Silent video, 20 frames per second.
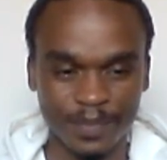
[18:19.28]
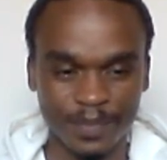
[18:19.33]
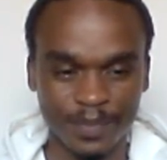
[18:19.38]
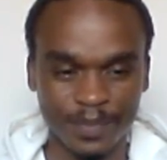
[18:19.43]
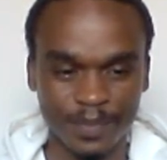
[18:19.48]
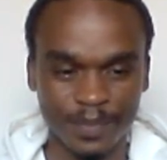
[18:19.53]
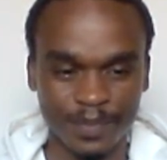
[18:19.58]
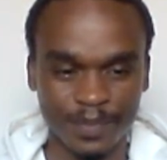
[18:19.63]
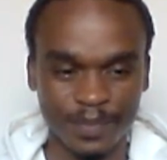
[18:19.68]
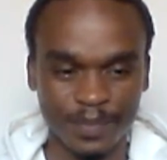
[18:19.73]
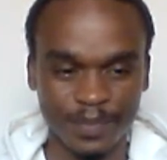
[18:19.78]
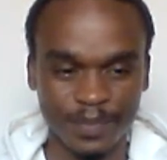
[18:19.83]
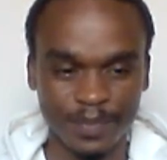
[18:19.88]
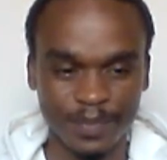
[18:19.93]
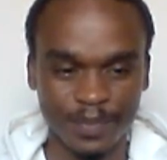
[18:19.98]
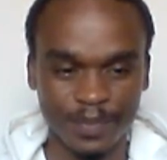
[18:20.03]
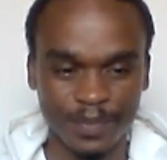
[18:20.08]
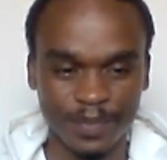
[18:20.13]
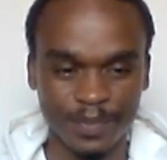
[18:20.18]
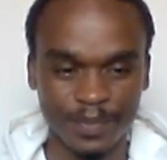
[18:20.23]

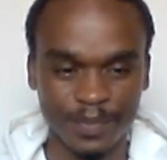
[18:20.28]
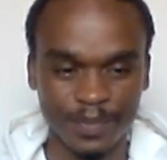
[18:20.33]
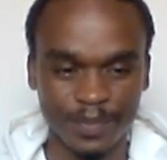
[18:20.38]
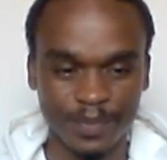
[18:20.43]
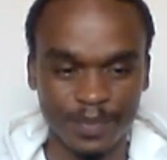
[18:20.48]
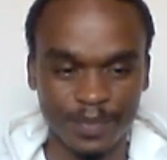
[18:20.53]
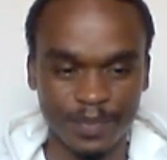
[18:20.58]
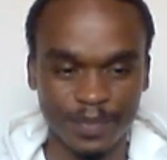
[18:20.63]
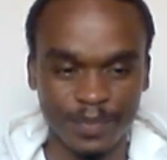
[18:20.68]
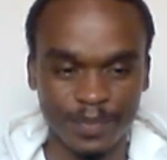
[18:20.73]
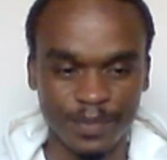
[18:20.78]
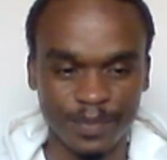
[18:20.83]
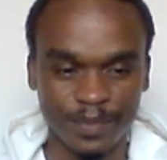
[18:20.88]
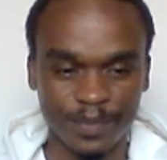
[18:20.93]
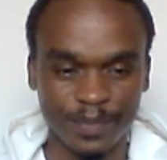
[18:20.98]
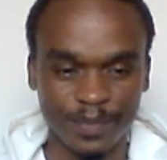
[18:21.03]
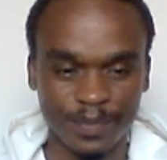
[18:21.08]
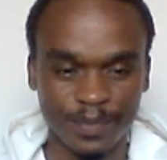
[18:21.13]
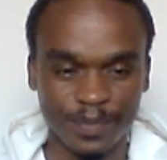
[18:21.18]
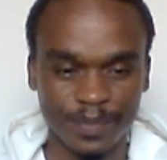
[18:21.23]

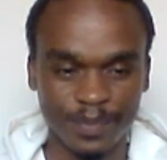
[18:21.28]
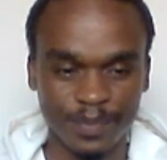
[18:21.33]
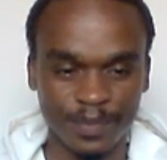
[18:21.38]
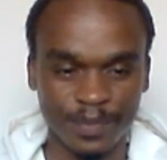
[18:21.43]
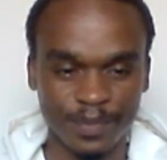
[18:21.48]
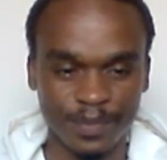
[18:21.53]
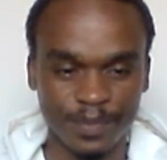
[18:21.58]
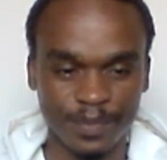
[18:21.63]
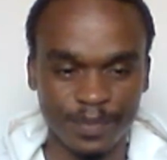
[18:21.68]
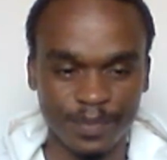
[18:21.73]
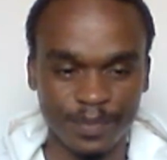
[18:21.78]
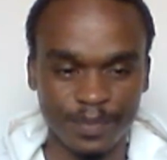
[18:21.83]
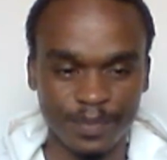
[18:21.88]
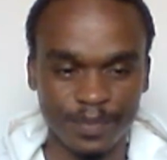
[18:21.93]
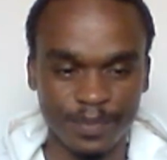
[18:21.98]
The person shown says nothing.